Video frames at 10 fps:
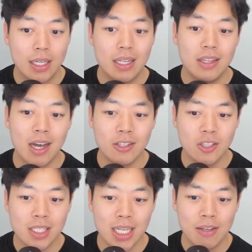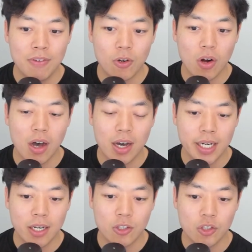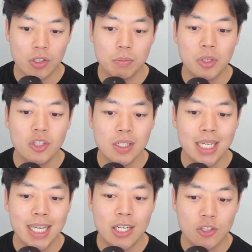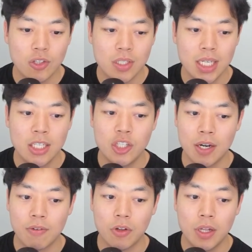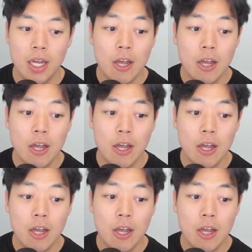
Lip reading: not just even or odd integers, but just integers in general.